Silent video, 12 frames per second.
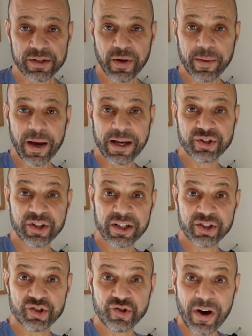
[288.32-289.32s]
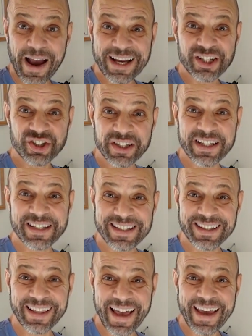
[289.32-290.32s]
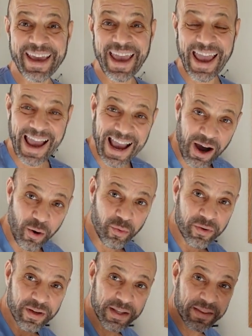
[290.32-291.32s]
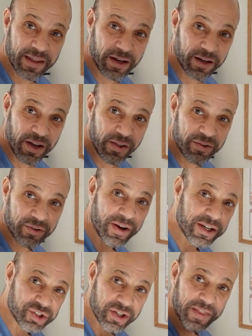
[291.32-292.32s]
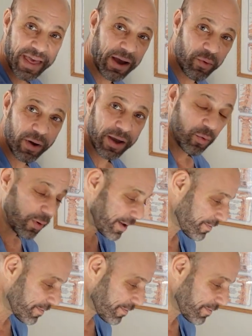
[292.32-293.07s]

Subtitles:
So I'm actually going to traction his leg out in another direction, that way, away